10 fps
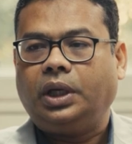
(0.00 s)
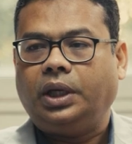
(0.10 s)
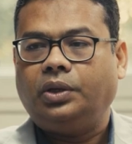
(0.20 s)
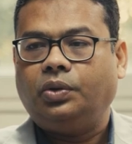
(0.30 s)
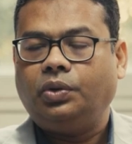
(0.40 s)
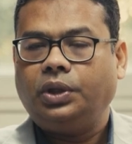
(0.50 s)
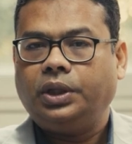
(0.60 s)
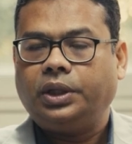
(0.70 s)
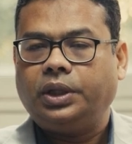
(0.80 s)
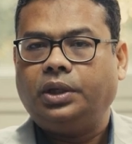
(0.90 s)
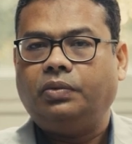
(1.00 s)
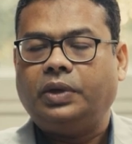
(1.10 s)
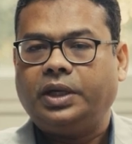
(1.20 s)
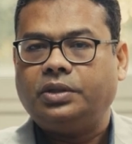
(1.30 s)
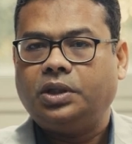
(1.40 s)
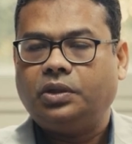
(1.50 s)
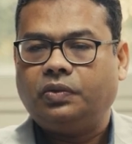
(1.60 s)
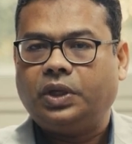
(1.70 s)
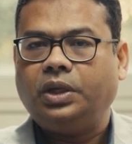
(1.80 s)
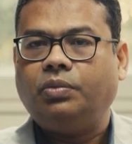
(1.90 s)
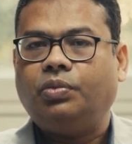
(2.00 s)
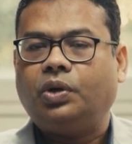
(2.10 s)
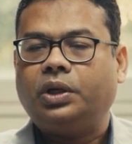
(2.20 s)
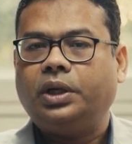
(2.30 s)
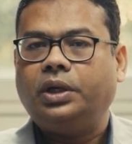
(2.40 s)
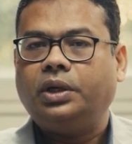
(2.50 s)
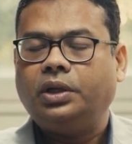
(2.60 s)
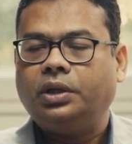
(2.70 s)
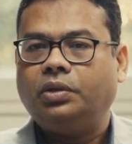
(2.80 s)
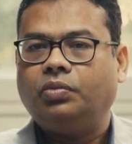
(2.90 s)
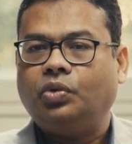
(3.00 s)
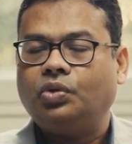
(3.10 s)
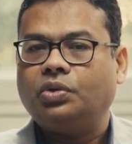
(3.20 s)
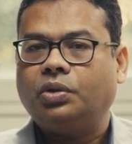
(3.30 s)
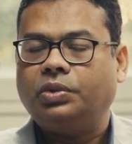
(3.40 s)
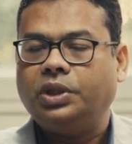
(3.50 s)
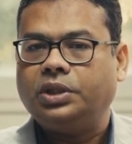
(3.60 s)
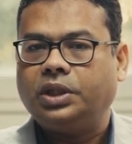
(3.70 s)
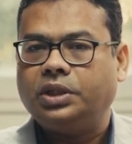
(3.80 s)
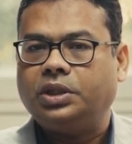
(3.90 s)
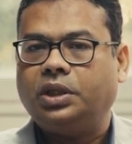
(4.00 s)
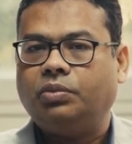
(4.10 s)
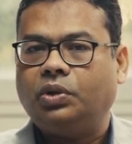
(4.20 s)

And doing a kidney biopsy is very important in most of these cases,